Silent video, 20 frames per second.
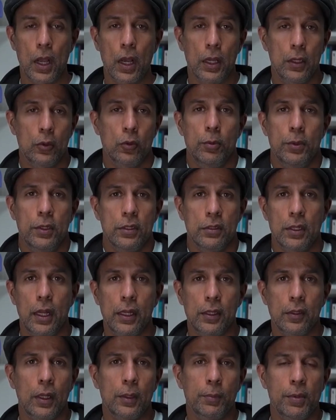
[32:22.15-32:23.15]
Yeah, and nobody,
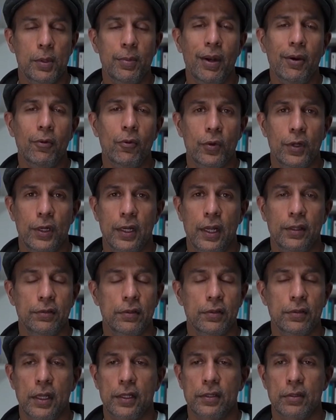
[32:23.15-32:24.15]
like, people have to realize
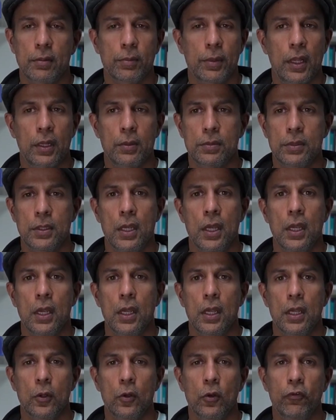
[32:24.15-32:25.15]
this. Like, sometimes,
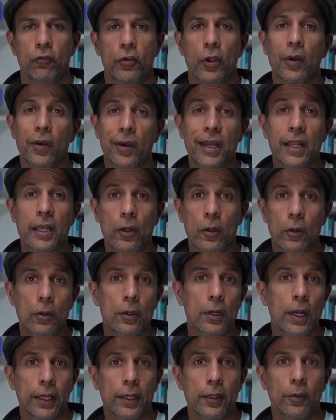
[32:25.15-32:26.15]
if you're really
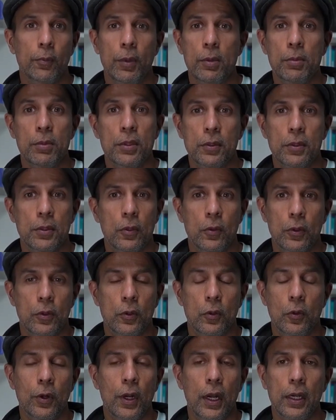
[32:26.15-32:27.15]
good, like, maybe,
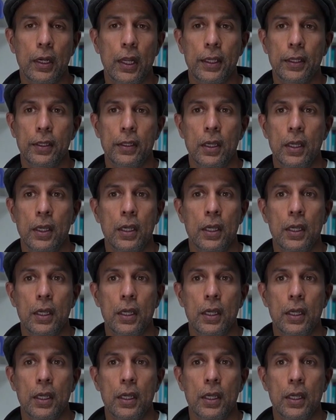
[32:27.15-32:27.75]
you're good at like,